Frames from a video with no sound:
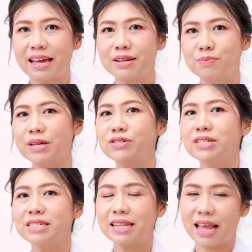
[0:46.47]
and then
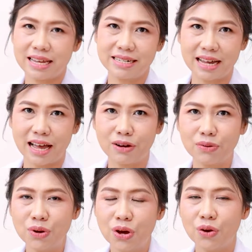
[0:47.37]
patients lie
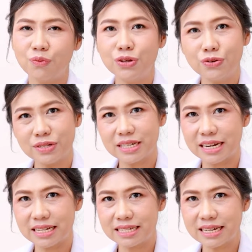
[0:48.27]
down. We use
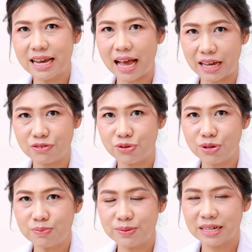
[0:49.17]
anesthetic eye
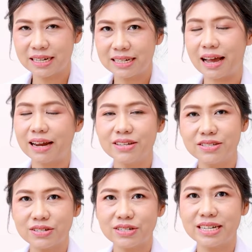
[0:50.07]
drops. I
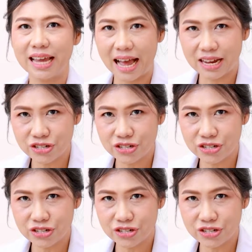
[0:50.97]
insert the eye